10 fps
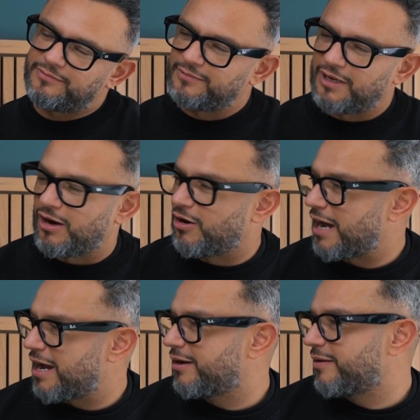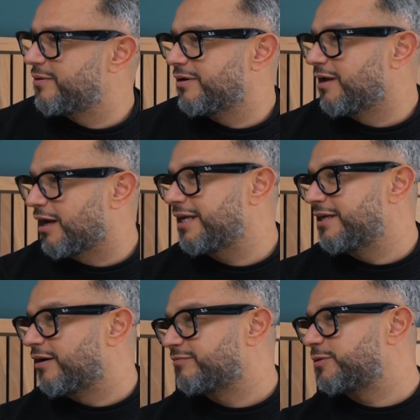that are lucky
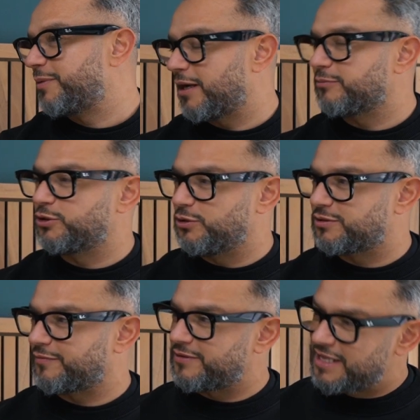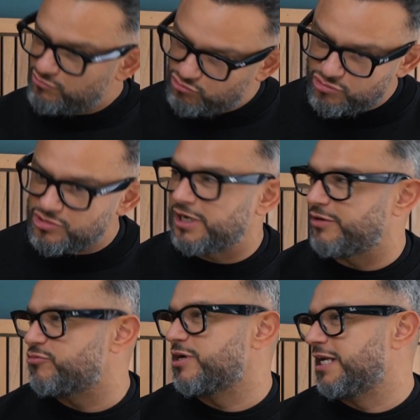enough to be able to do stuff that they really,
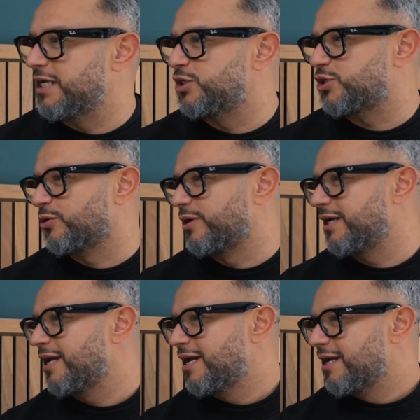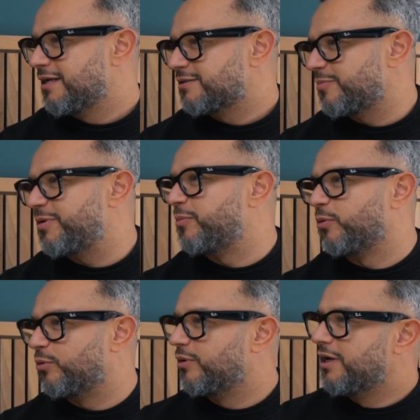really enjoy. Some
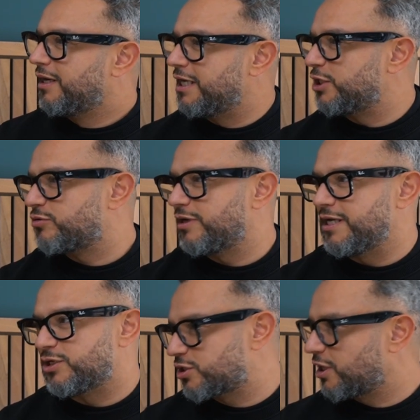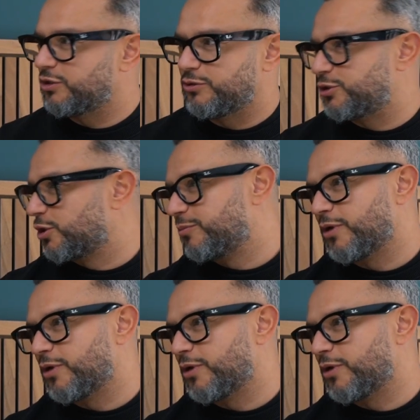people literally just go and do a job